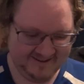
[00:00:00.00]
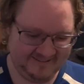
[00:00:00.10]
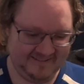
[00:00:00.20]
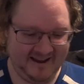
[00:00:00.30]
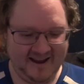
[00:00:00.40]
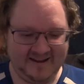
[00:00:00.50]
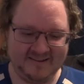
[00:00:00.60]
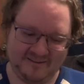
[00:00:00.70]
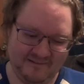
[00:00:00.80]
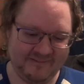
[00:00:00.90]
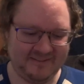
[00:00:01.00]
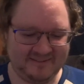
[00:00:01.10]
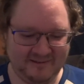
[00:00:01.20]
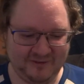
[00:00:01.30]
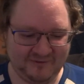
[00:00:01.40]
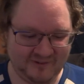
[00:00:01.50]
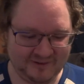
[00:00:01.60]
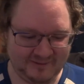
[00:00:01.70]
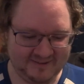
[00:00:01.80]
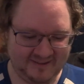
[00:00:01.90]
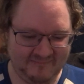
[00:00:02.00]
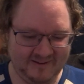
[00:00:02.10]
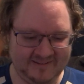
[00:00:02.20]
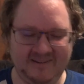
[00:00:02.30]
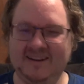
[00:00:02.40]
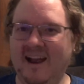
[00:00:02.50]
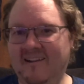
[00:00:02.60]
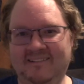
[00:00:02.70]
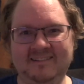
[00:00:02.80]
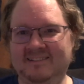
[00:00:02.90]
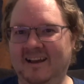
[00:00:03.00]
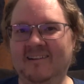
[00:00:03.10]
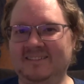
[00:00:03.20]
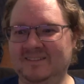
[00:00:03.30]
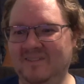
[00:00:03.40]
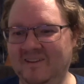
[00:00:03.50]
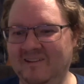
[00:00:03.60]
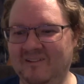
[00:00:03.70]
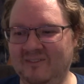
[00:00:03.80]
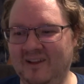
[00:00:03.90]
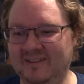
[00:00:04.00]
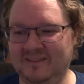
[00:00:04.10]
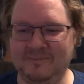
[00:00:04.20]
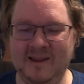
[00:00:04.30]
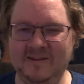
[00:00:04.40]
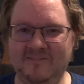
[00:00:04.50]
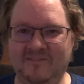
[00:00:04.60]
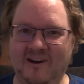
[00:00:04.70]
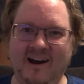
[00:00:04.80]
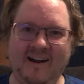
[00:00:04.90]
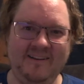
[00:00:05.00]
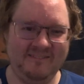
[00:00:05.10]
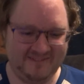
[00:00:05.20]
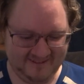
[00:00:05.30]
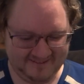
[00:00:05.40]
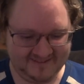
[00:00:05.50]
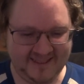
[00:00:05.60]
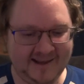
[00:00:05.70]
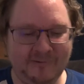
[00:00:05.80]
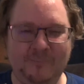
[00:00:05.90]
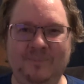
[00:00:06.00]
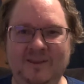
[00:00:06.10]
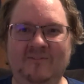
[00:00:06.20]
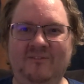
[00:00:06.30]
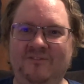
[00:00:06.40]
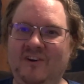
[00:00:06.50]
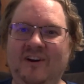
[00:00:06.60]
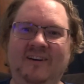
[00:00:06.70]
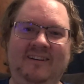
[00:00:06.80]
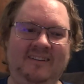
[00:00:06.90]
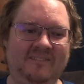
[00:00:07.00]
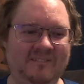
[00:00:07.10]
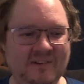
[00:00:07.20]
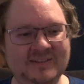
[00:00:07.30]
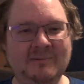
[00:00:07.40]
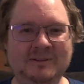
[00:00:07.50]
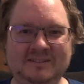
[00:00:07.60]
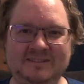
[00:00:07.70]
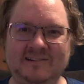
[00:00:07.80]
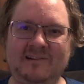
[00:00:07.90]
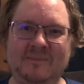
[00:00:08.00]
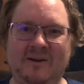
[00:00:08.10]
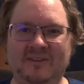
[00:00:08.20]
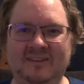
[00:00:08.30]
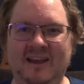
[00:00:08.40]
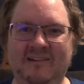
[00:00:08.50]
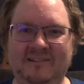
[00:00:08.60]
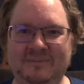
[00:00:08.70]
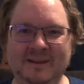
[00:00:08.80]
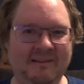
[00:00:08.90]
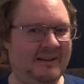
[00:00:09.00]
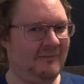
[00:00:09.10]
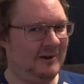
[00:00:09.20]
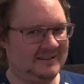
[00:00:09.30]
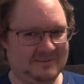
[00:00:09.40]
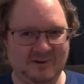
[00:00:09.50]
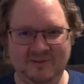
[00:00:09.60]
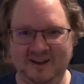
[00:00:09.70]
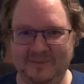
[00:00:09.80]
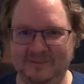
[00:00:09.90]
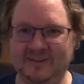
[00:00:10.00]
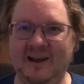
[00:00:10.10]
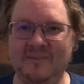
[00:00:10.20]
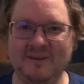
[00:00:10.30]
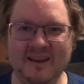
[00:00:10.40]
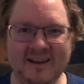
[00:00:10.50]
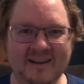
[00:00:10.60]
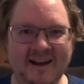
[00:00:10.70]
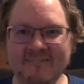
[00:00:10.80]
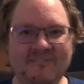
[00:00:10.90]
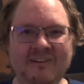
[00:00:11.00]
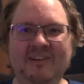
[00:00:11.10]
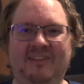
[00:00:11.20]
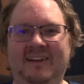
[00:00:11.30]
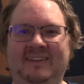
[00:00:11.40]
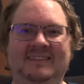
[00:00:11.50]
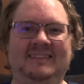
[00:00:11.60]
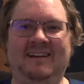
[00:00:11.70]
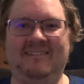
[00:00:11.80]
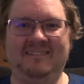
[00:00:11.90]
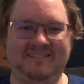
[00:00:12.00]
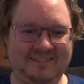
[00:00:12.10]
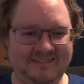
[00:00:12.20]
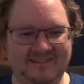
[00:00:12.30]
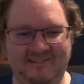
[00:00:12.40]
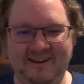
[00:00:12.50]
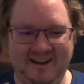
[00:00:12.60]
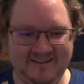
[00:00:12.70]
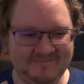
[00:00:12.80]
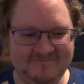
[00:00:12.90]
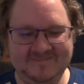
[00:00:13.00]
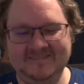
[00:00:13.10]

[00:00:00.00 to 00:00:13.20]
So yeah, and so the first one is I'm gonna do a character analysis video of like the main five, because that'll be fun. First, I wasn't sure about these characters, but now that I've watched the movie a couple times, I really like these characters. They're great. I'm